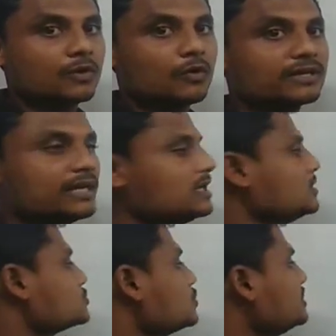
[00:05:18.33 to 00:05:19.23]

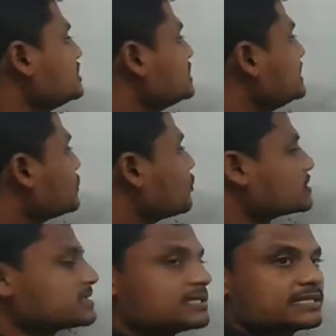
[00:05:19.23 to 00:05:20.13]
Okay, so the
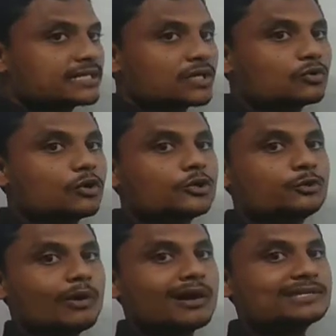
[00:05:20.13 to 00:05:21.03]
questions that are going
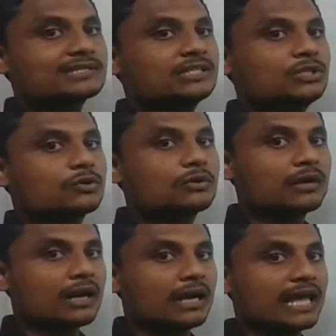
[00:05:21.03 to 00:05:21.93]
to ask in the
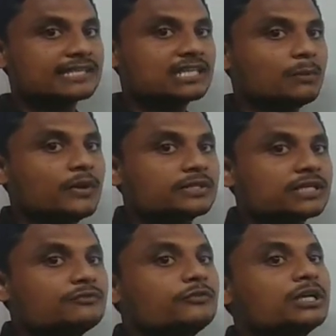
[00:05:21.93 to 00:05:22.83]

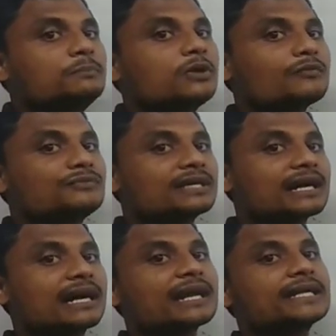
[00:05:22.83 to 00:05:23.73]
examination will be of the
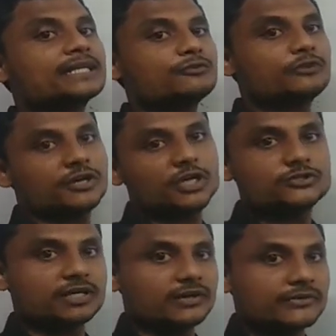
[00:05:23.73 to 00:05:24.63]
current affair
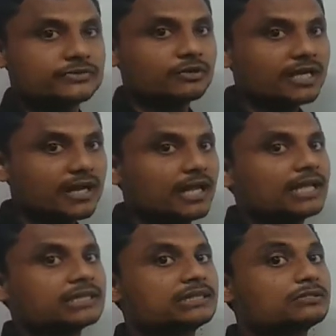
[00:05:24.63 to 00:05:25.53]
nature, guys. Okay,
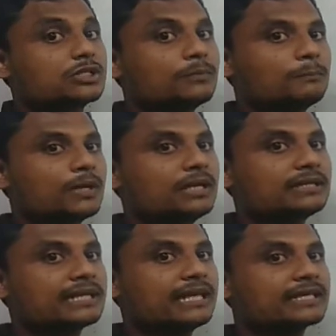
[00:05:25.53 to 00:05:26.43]

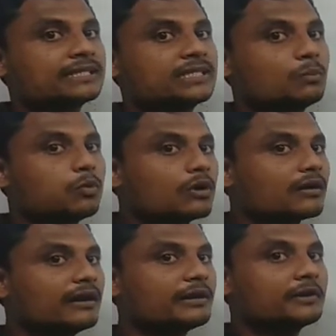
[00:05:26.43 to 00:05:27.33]
simply taking the
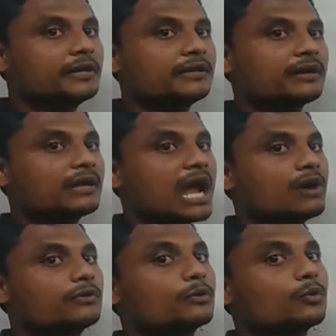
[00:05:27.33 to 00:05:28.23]
book and reading
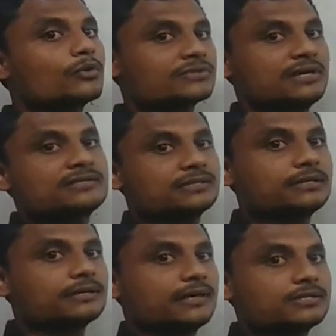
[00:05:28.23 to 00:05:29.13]
have no sense in
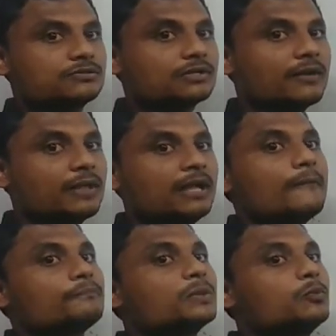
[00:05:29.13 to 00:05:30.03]
that case. Okay,
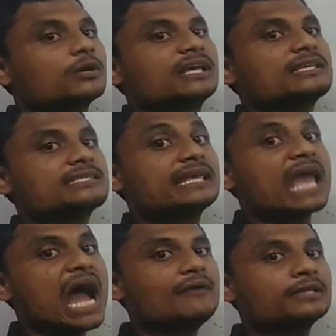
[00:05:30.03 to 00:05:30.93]
the book is
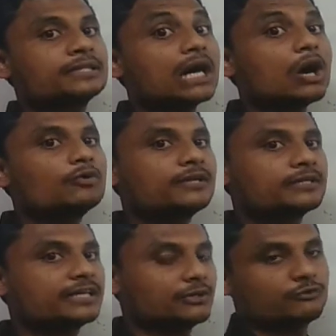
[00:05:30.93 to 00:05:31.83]
having the
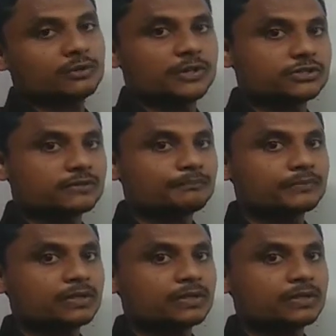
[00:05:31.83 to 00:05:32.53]
outdated information.